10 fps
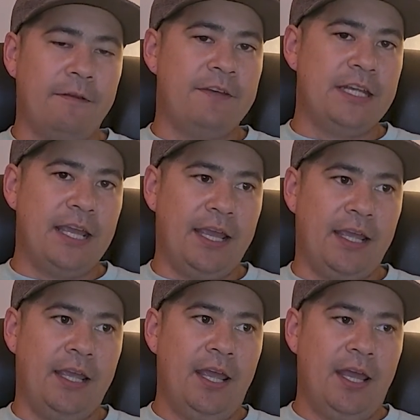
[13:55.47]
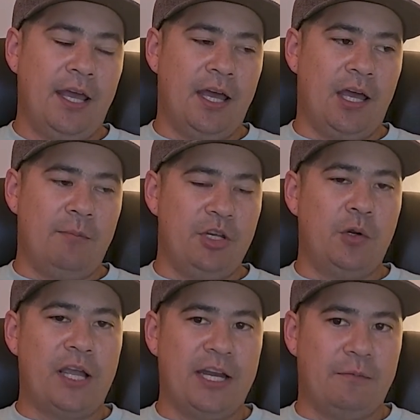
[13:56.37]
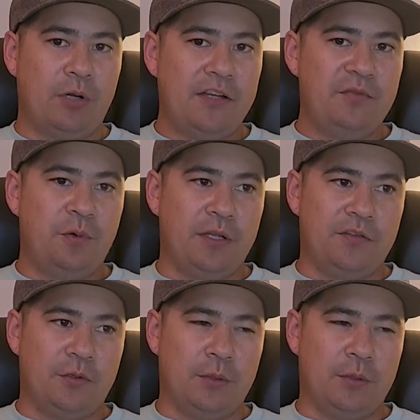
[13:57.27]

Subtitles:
50K, kind of price points.